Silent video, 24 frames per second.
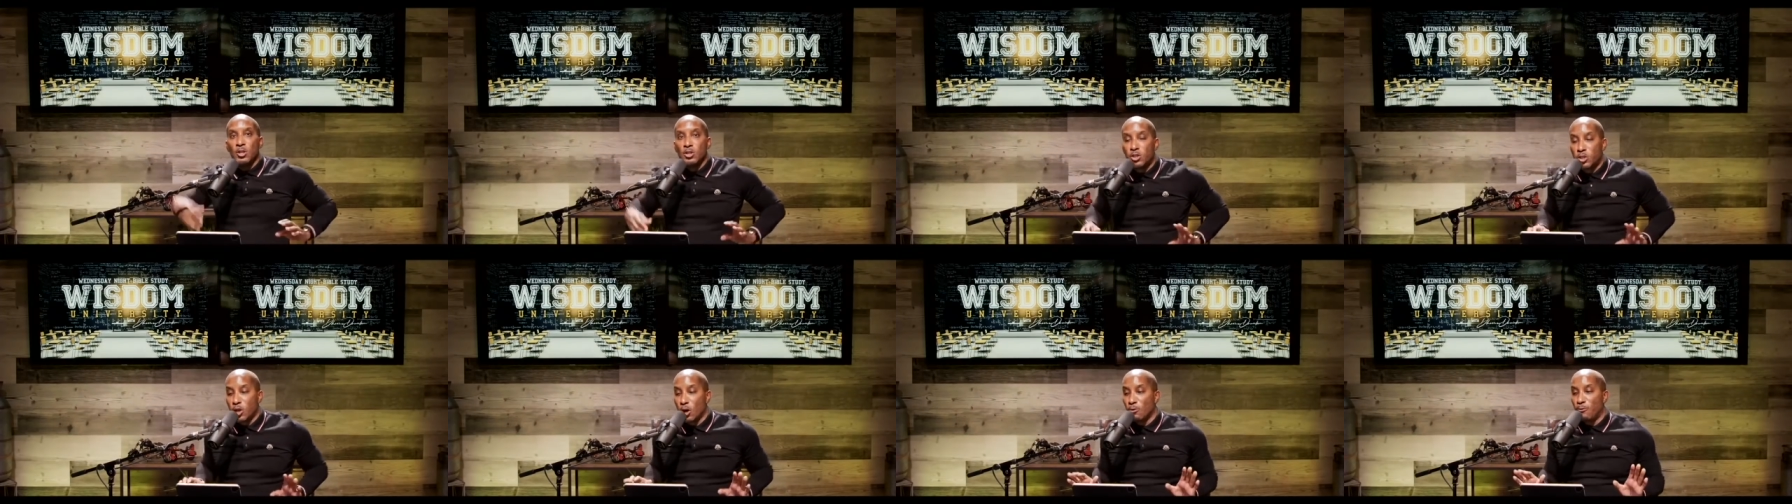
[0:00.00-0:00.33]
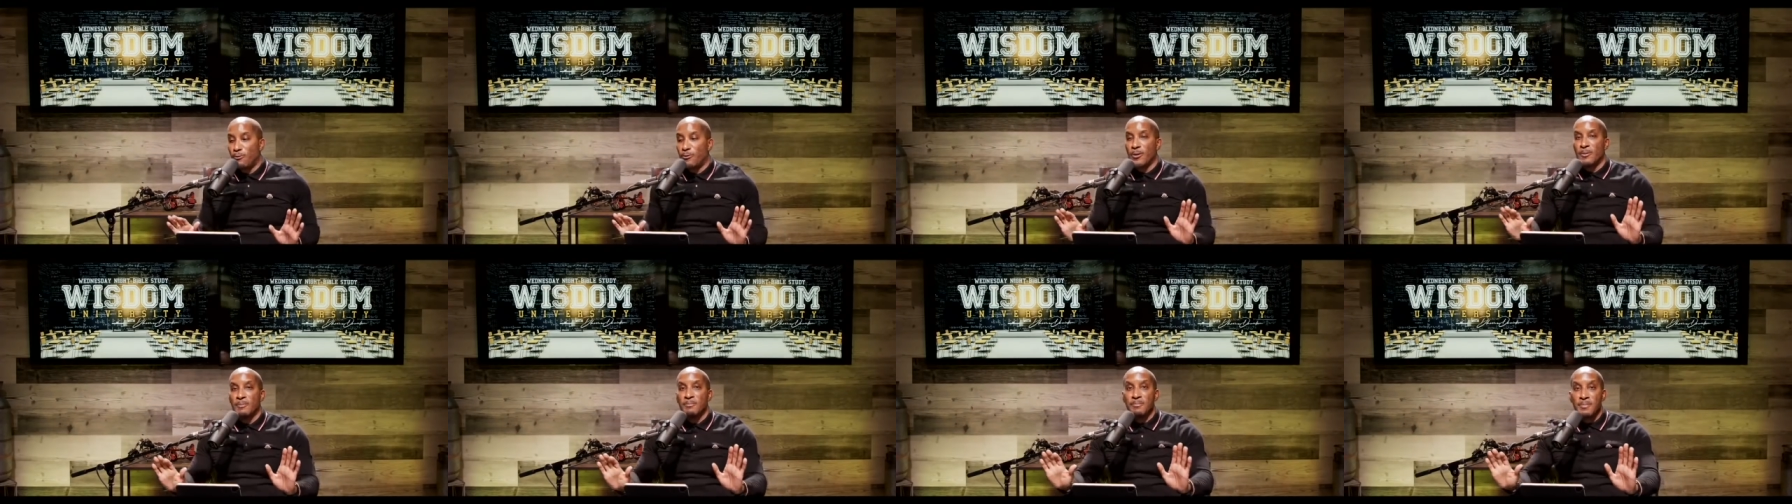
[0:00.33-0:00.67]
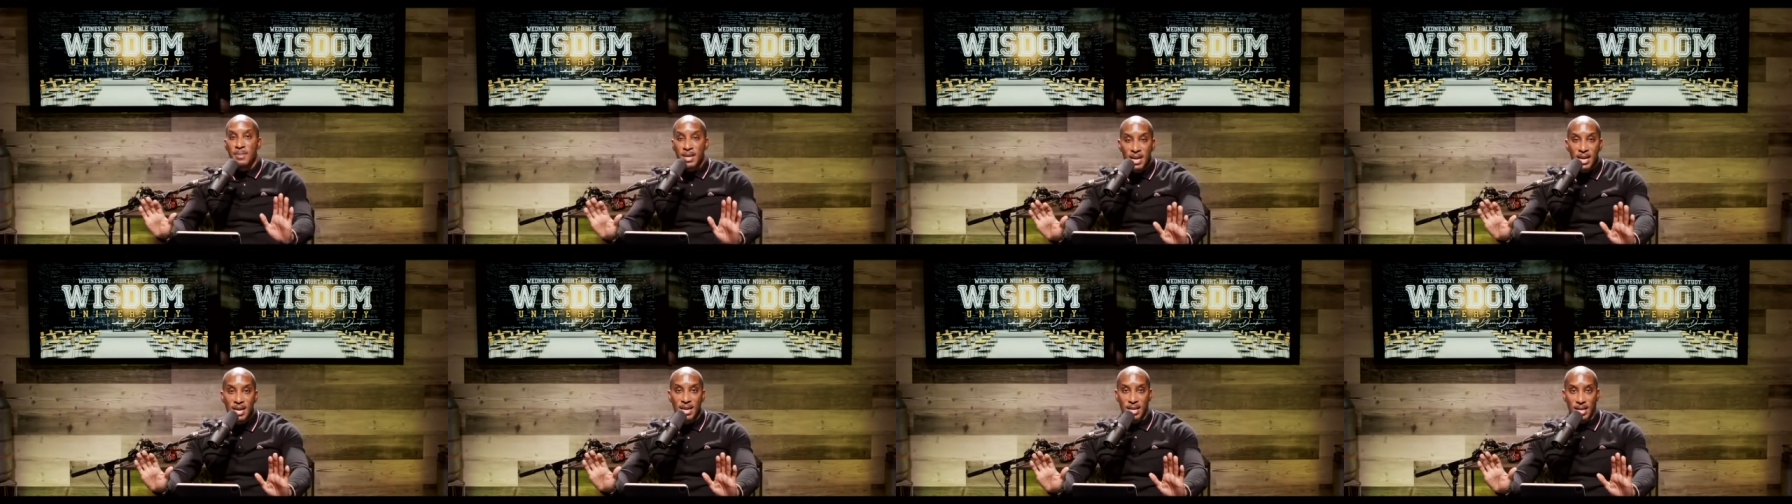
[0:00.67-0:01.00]
So for
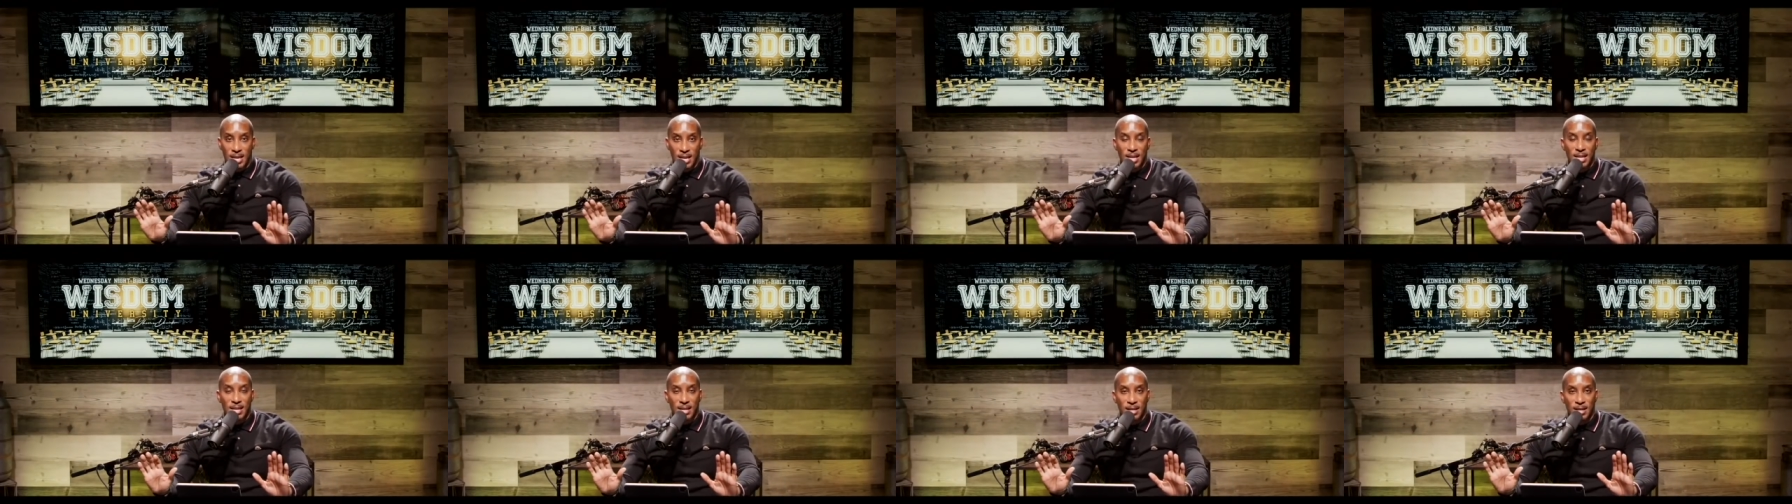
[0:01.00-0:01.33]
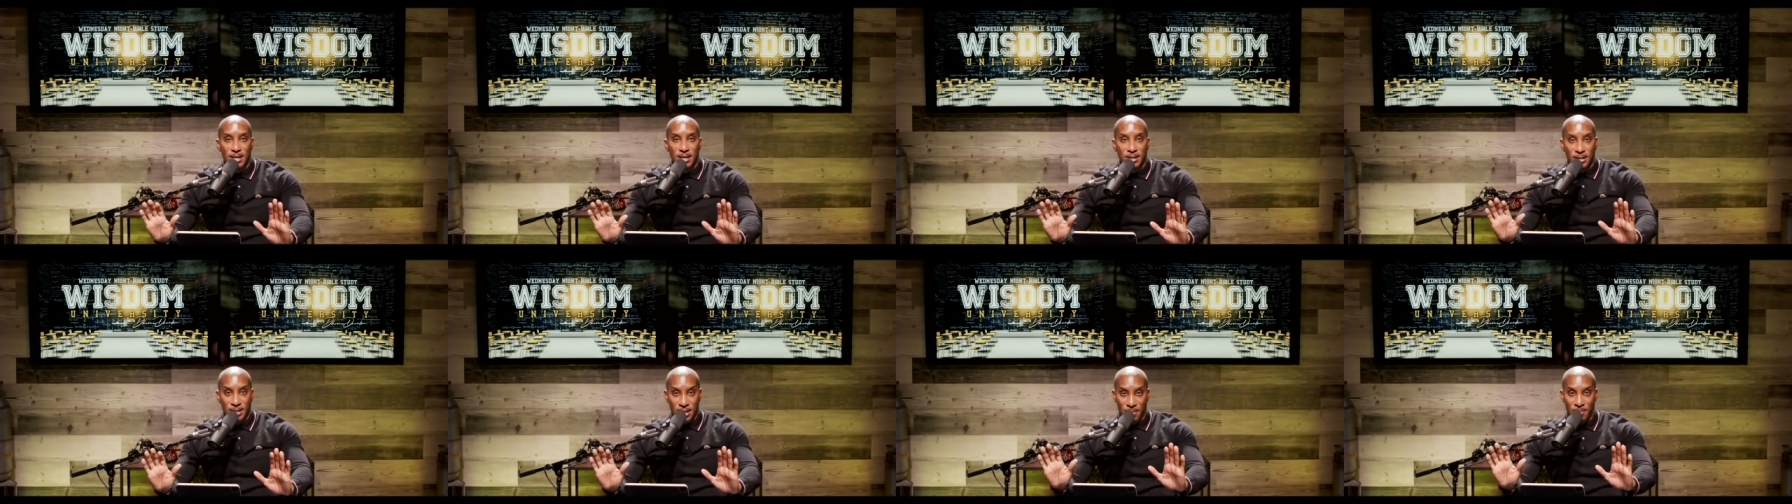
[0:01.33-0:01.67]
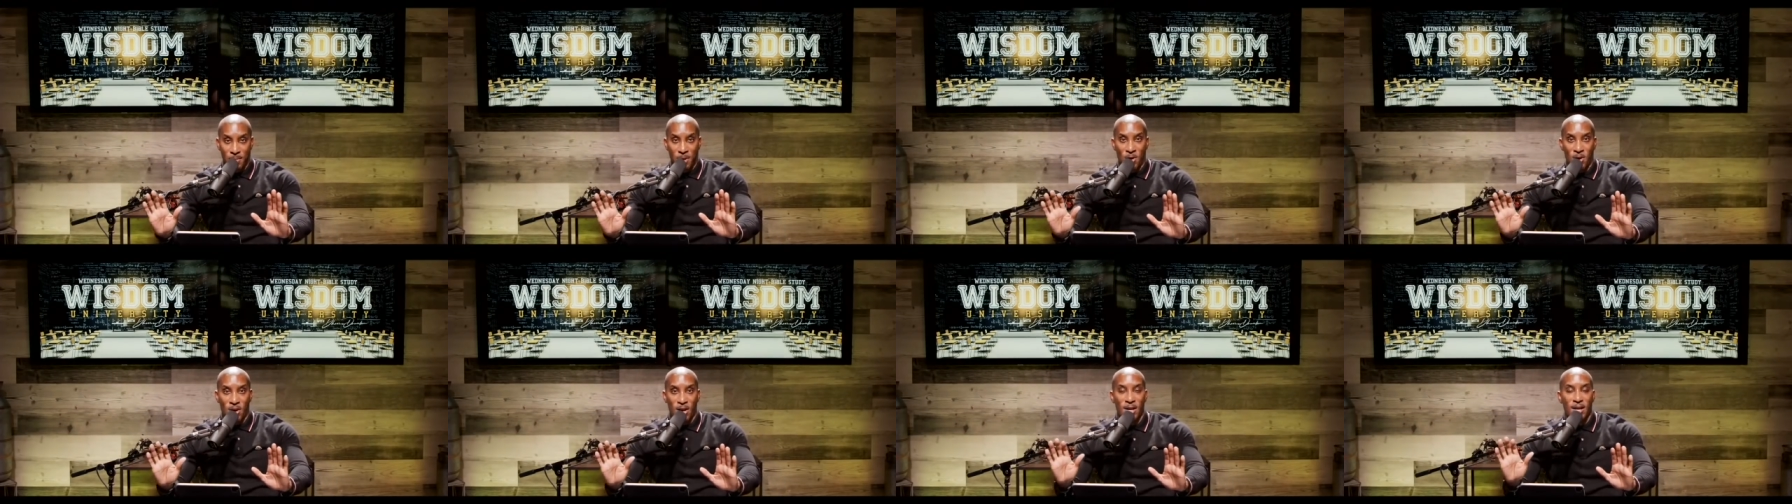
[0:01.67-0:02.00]
me,
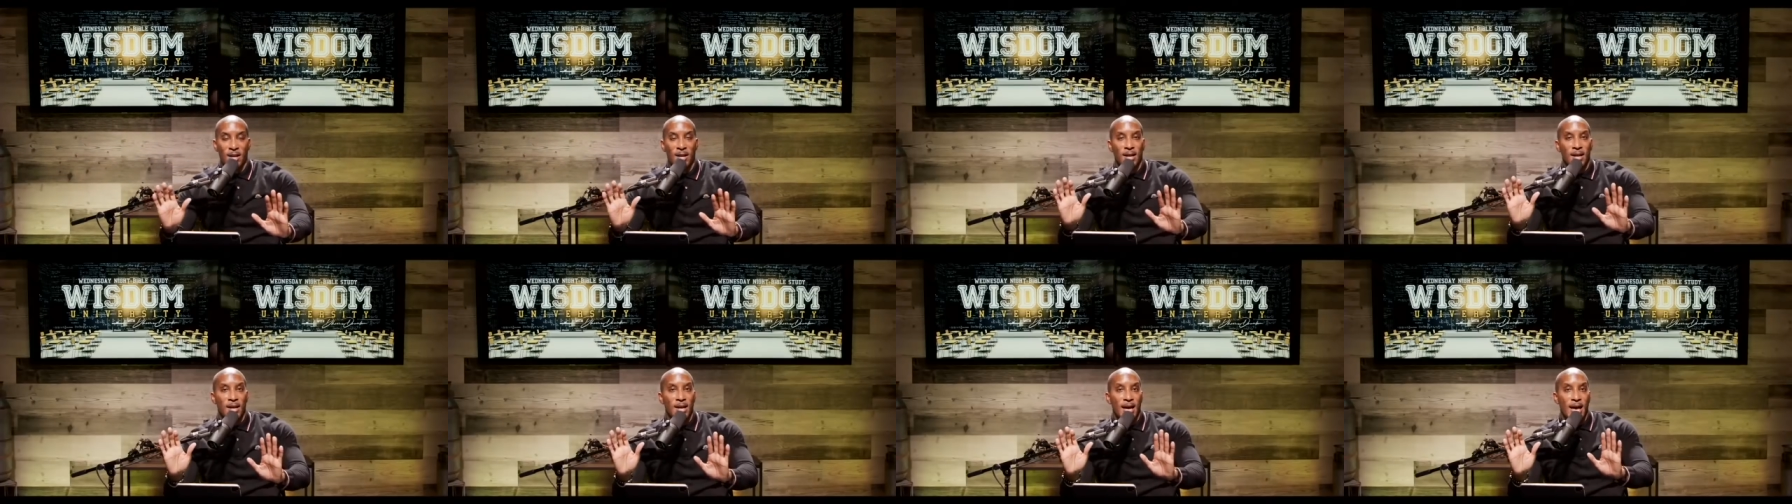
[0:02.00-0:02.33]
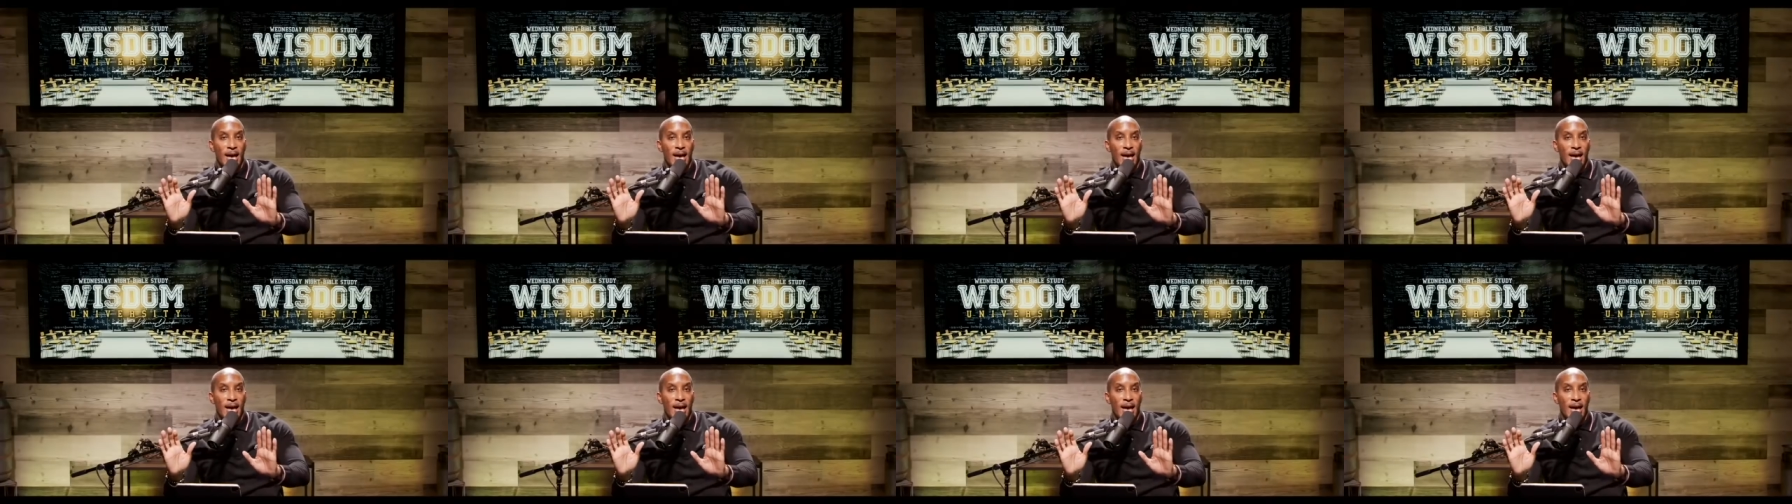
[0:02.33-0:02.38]
come on,